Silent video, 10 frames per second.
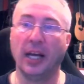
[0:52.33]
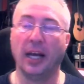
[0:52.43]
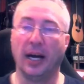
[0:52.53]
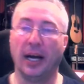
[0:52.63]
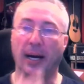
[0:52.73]

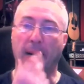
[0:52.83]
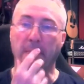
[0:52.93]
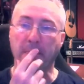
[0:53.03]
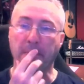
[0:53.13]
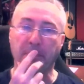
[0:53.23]

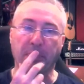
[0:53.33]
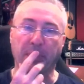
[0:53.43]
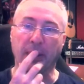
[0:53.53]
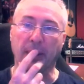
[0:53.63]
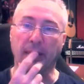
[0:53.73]

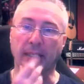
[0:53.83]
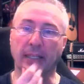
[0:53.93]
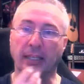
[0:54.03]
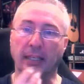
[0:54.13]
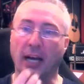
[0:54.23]

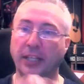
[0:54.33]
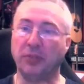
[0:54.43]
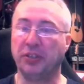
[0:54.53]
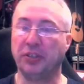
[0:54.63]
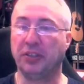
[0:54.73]
I
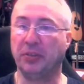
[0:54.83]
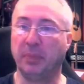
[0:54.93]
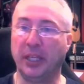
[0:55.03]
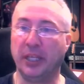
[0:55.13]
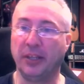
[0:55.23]
used to
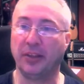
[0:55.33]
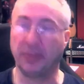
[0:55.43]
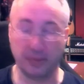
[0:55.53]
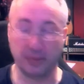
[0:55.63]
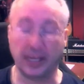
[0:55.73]
be
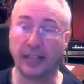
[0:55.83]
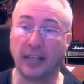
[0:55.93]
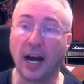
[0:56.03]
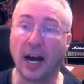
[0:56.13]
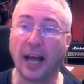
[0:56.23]
that
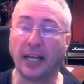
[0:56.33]
guy.